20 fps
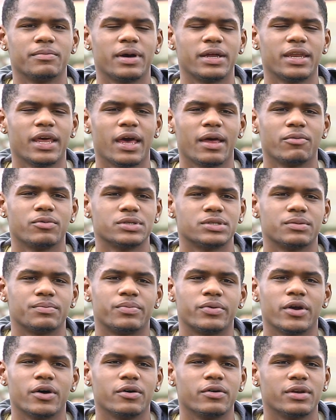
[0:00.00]
my dad was a
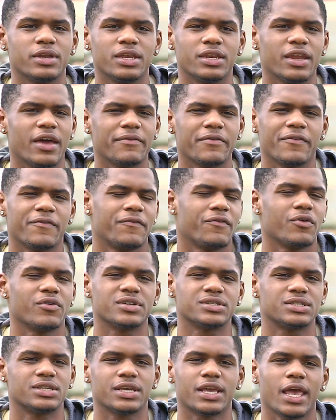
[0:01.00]
pro and he never
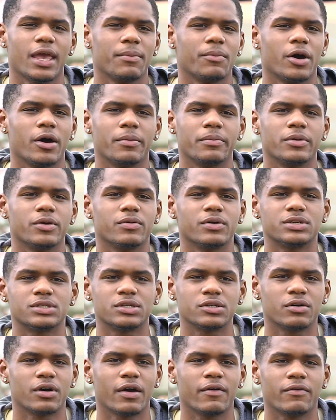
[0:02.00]
forced the game on me
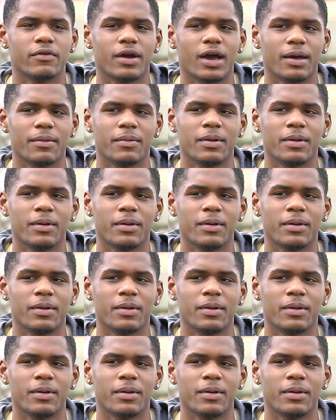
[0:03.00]
whatsoever.